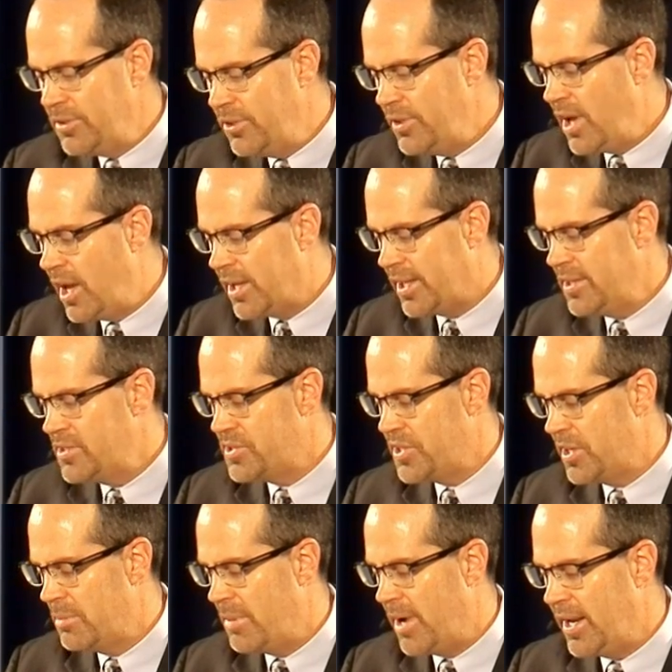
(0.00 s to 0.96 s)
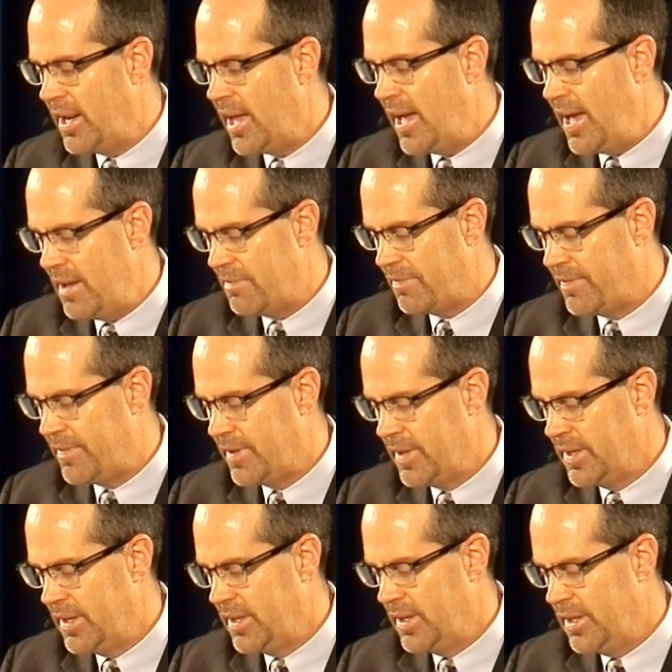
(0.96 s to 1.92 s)
I do not consider my
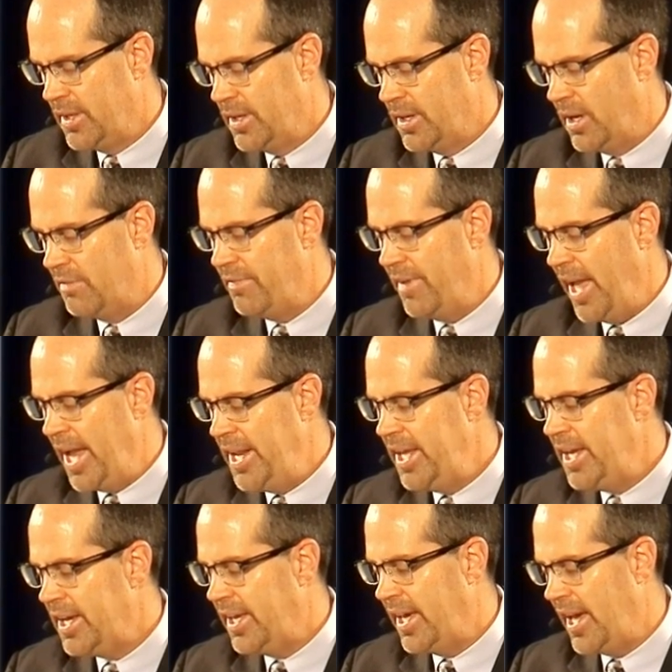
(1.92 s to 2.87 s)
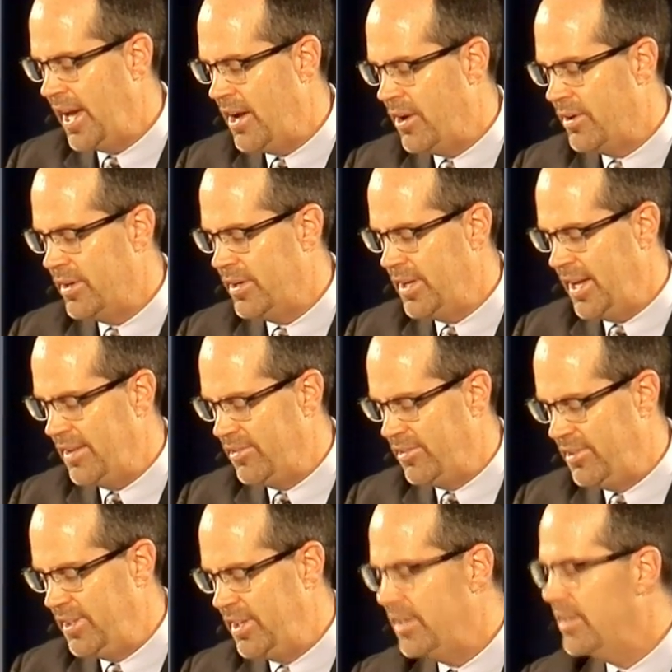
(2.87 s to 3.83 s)
life of any account
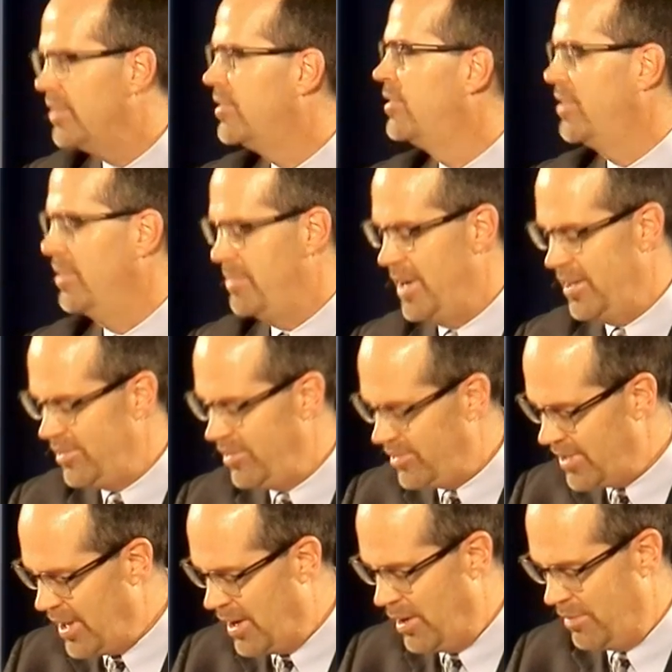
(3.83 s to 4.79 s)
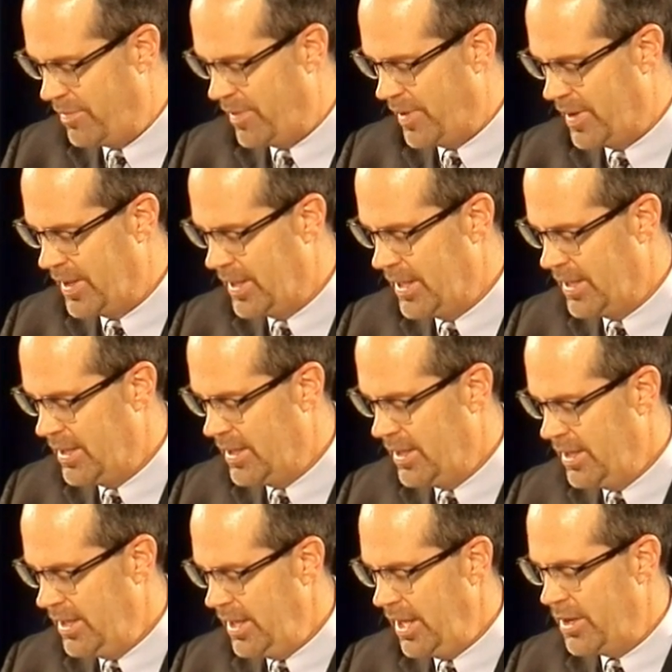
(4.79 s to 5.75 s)
as dear to myself
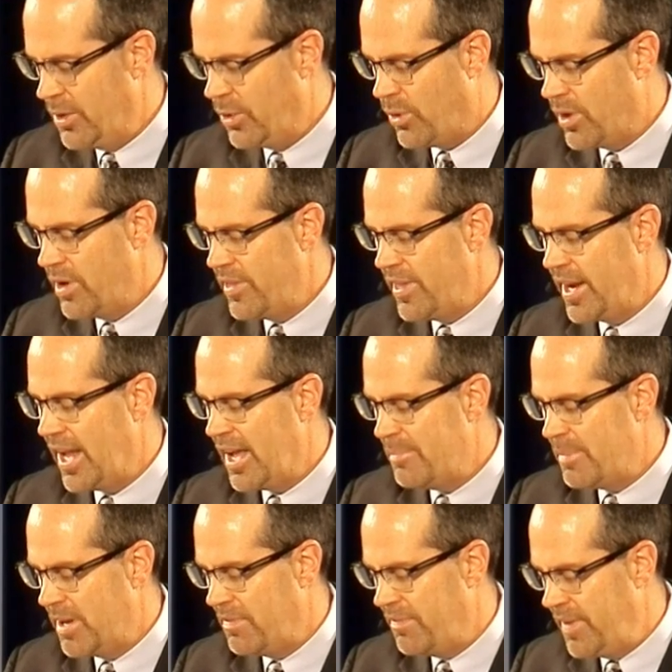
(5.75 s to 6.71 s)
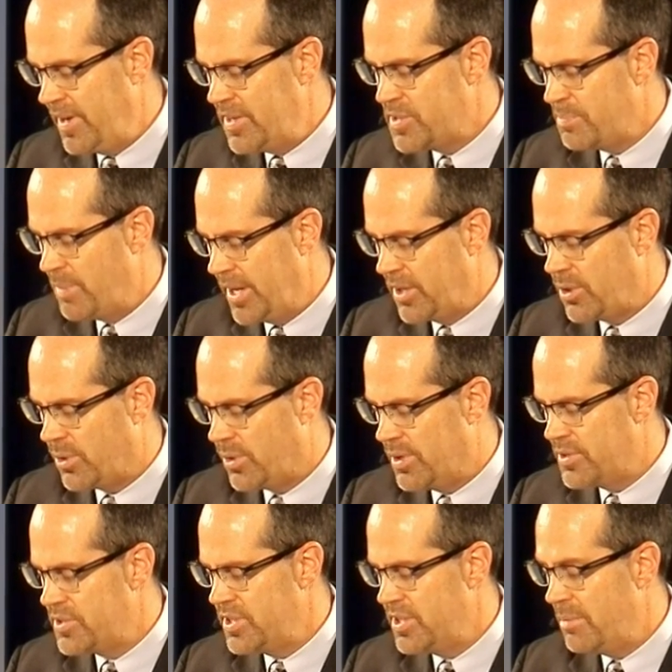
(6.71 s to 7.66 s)
in order that I may finish my
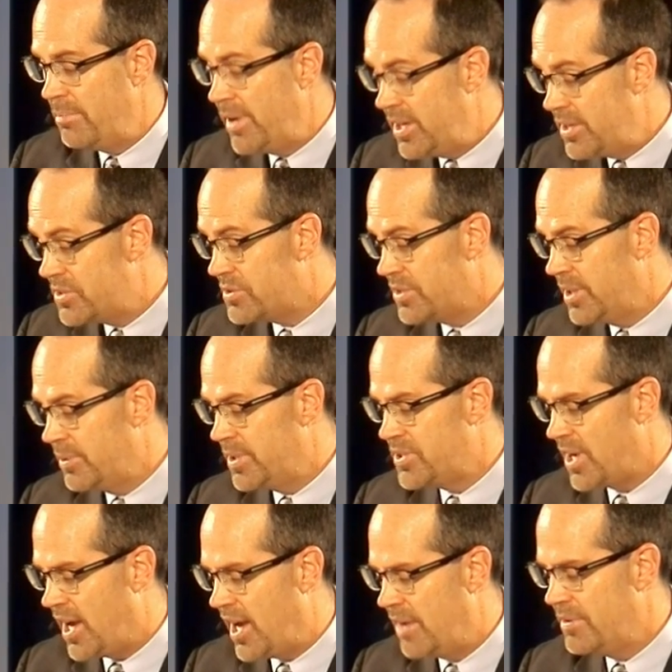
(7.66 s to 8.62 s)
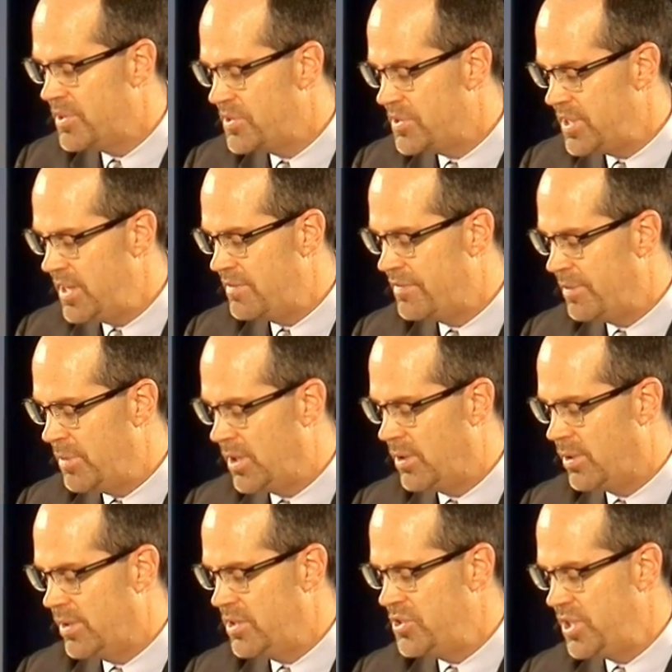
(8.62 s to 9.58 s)
course in the ministry which I received
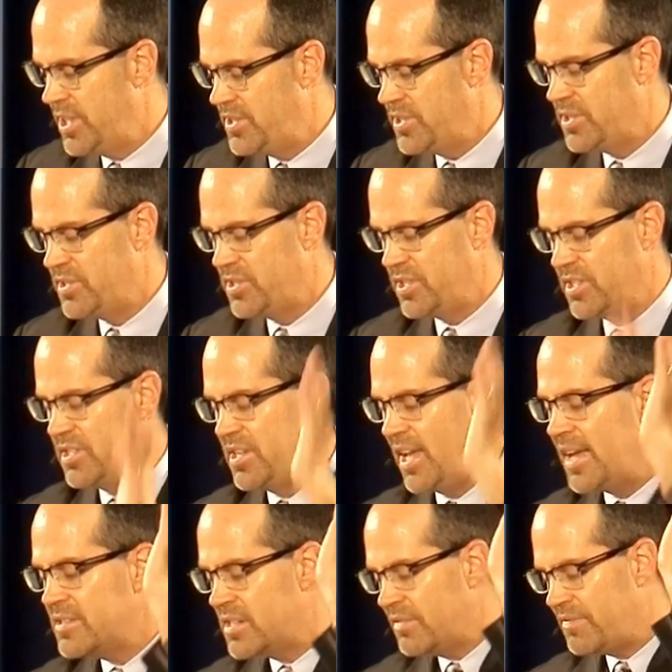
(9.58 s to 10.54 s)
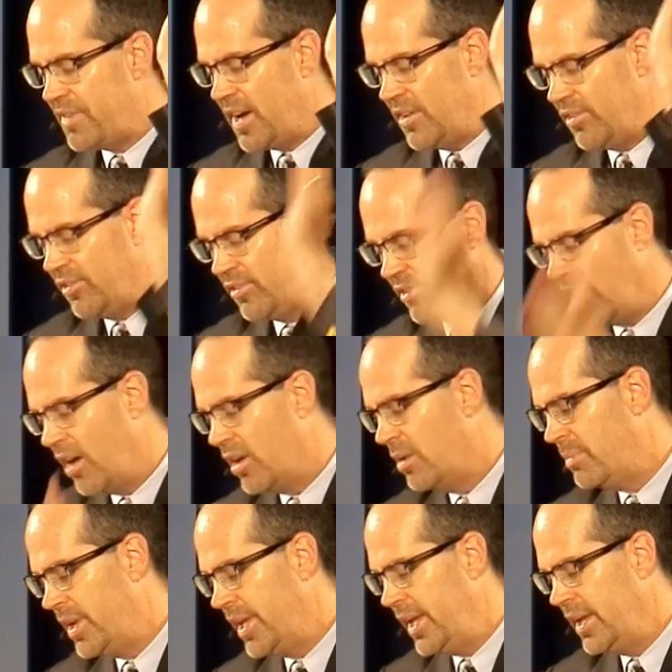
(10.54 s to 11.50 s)
from the Lord Jesus to testify
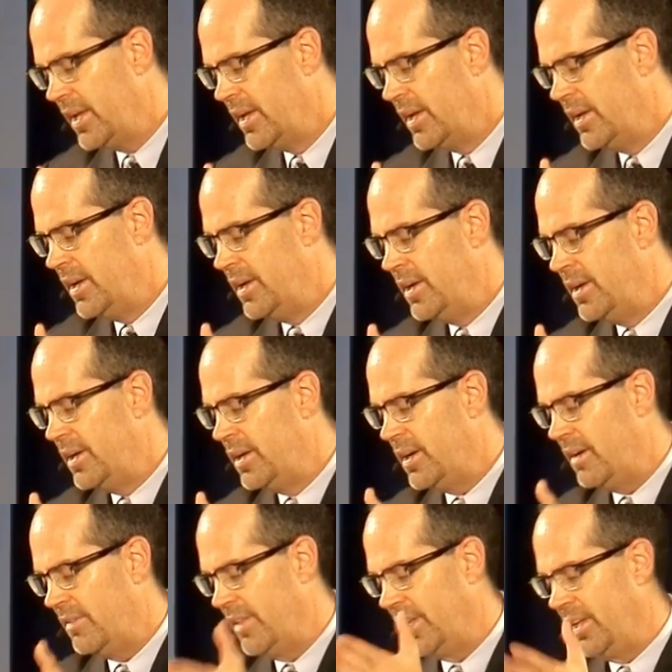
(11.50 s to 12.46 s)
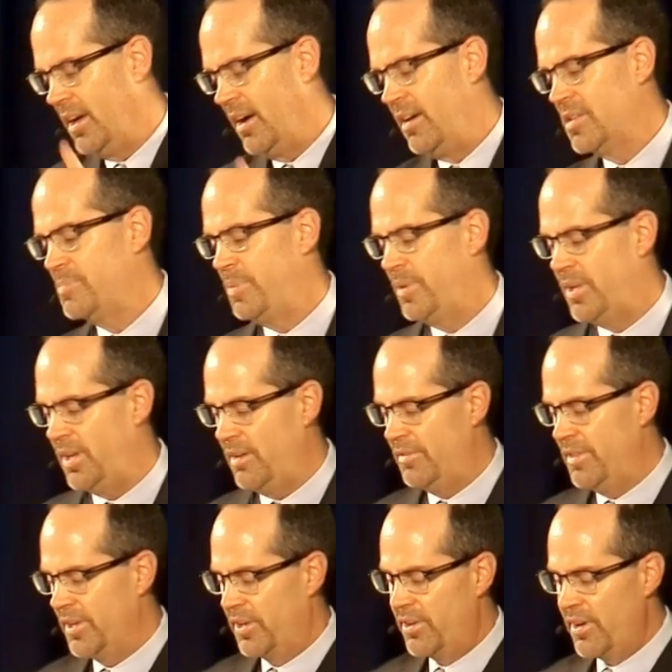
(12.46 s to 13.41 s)
solemnly of the gospel
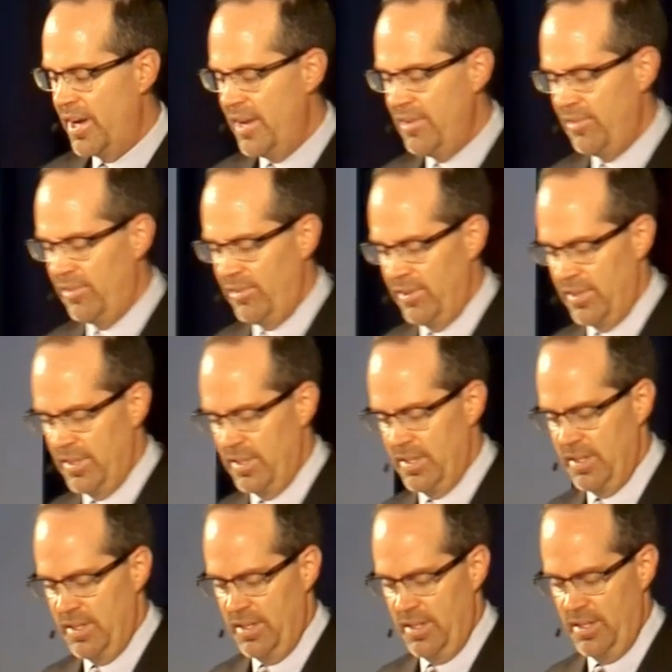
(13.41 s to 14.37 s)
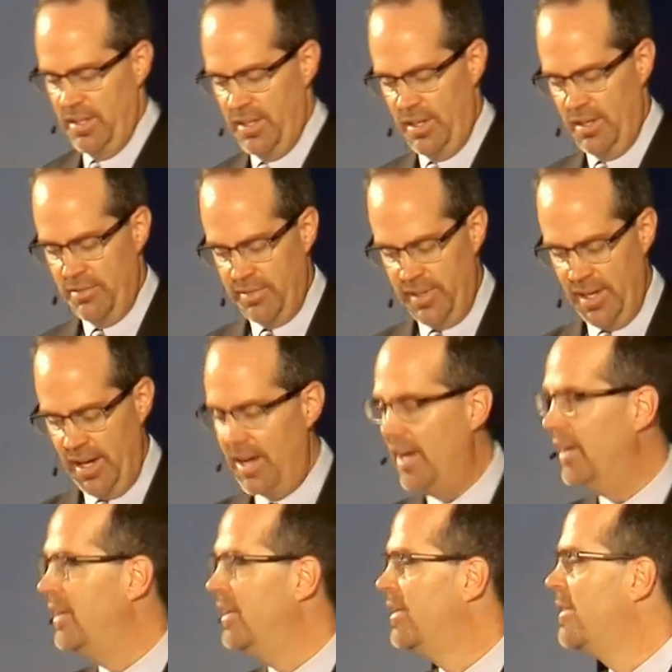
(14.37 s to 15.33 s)
of the grace of
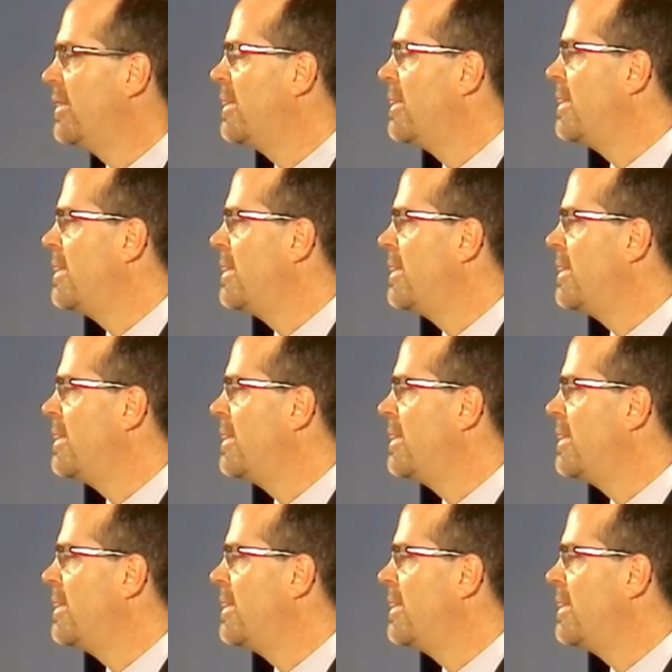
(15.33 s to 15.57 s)
God.